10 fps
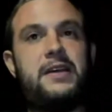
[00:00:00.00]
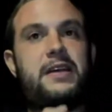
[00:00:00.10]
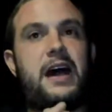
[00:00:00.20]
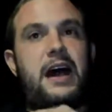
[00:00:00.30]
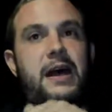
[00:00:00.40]

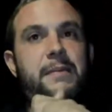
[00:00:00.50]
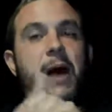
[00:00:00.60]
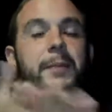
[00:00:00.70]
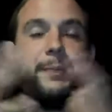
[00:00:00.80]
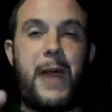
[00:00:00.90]
I'll
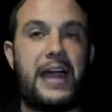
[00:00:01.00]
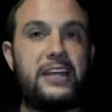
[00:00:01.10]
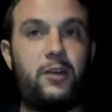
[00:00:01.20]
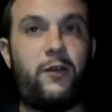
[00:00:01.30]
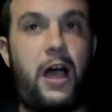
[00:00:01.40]
be back in
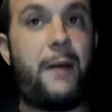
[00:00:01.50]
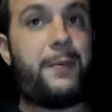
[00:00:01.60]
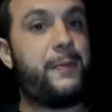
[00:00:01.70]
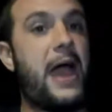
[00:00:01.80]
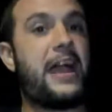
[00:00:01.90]

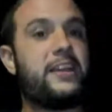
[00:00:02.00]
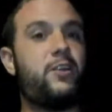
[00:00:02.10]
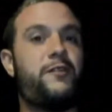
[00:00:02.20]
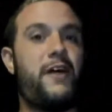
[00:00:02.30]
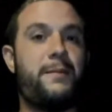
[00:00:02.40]

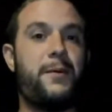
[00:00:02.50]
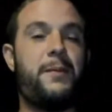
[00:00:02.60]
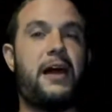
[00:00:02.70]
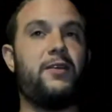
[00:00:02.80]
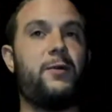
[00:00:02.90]
November,
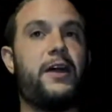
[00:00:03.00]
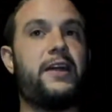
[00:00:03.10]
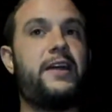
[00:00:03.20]
by the way.